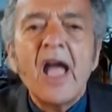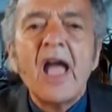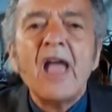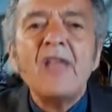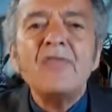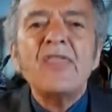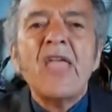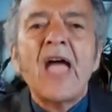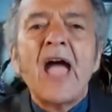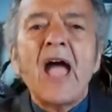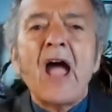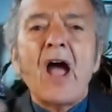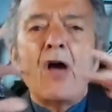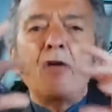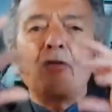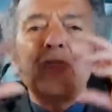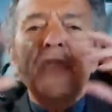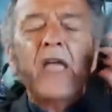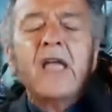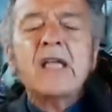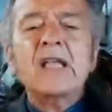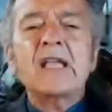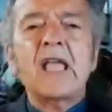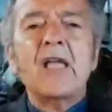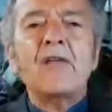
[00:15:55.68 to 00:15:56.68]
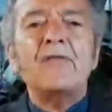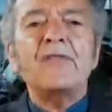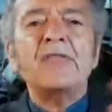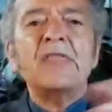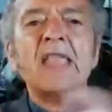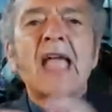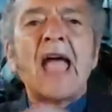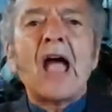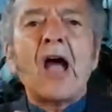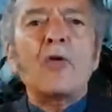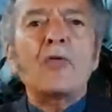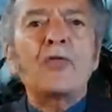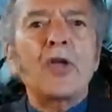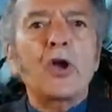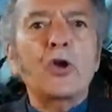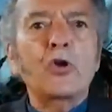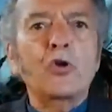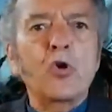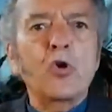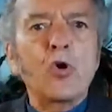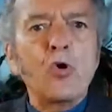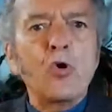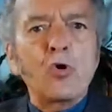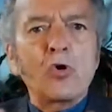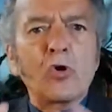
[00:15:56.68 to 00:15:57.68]
And now they're giving, now
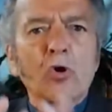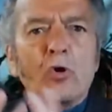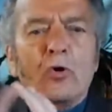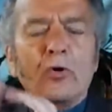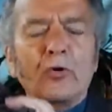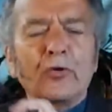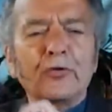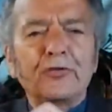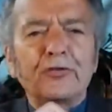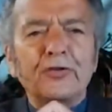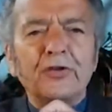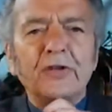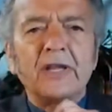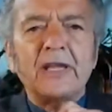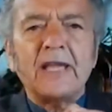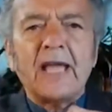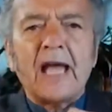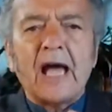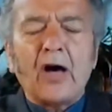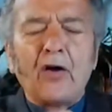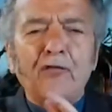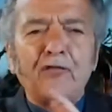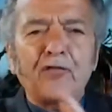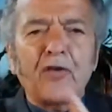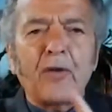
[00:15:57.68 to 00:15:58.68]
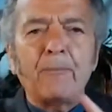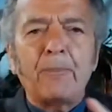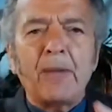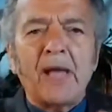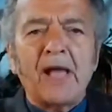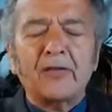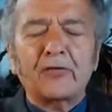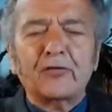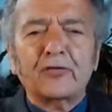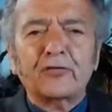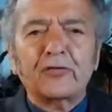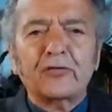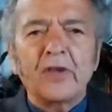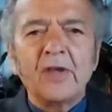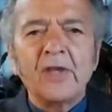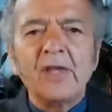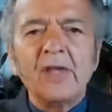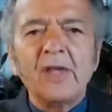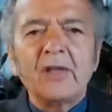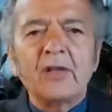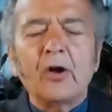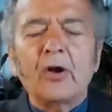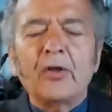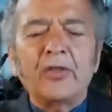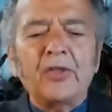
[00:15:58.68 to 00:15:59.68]
the Googles and the Alphabets,
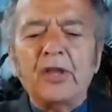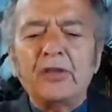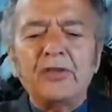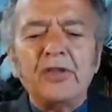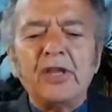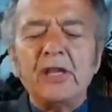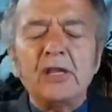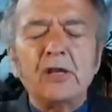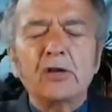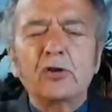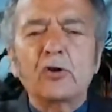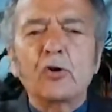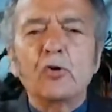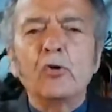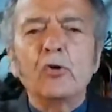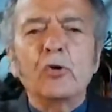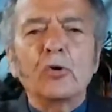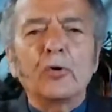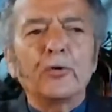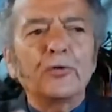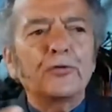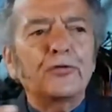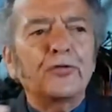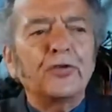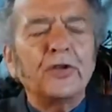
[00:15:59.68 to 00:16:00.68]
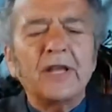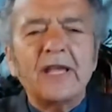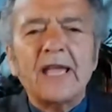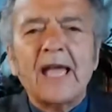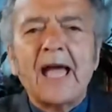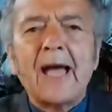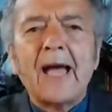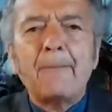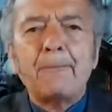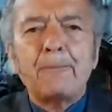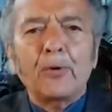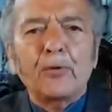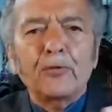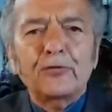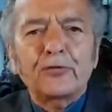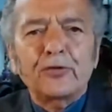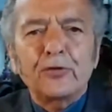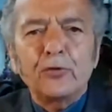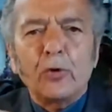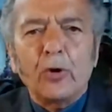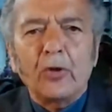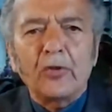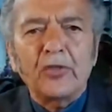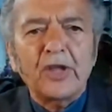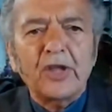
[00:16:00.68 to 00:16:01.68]
the Googles and the
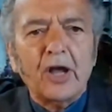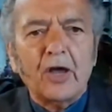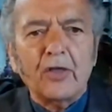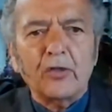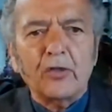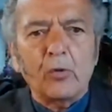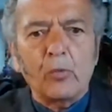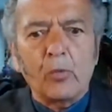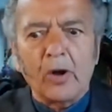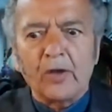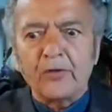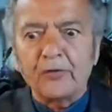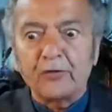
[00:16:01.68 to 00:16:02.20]
Apples and all the other